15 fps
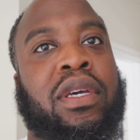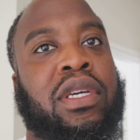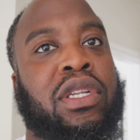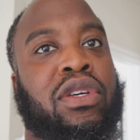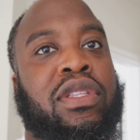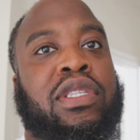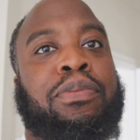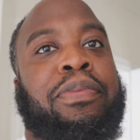You
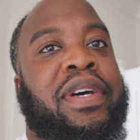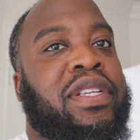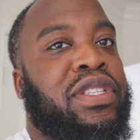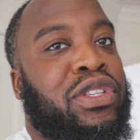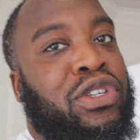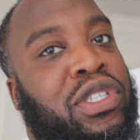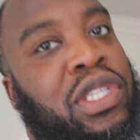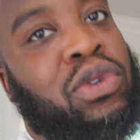know, this past
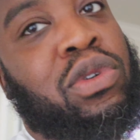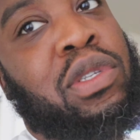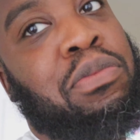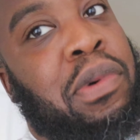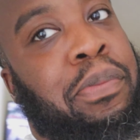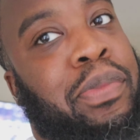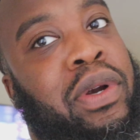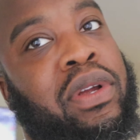Thursday was
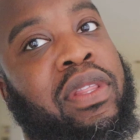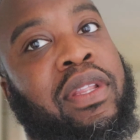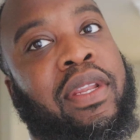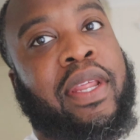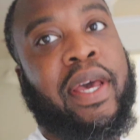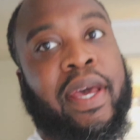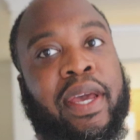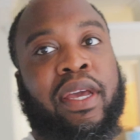my
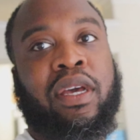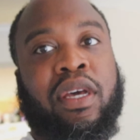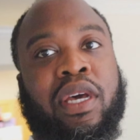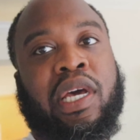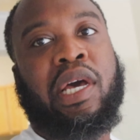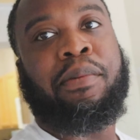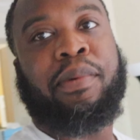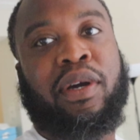birthday,
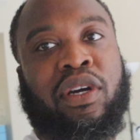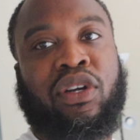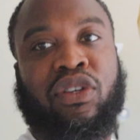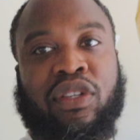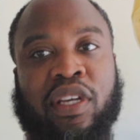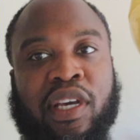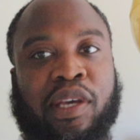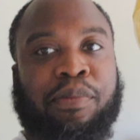and my
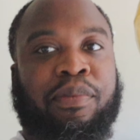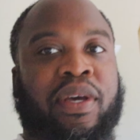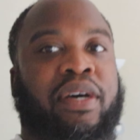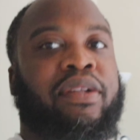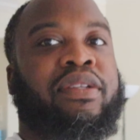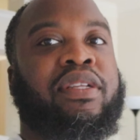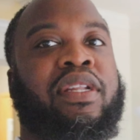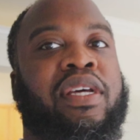girl's taking me
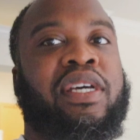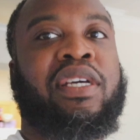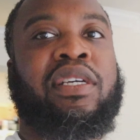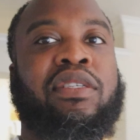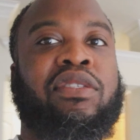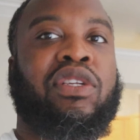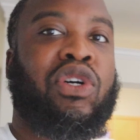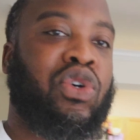out today.
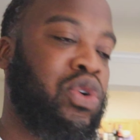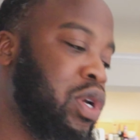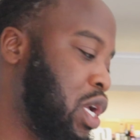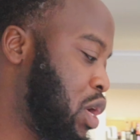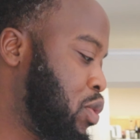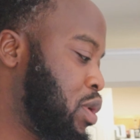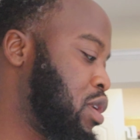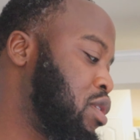So
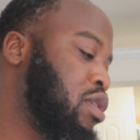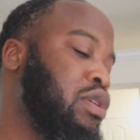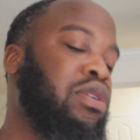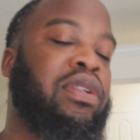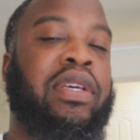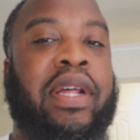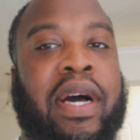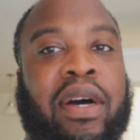we're going to go
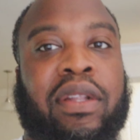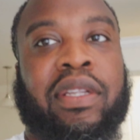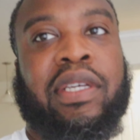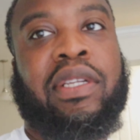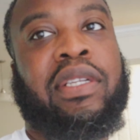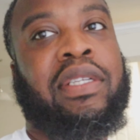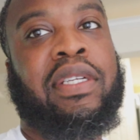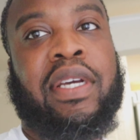to the outlet.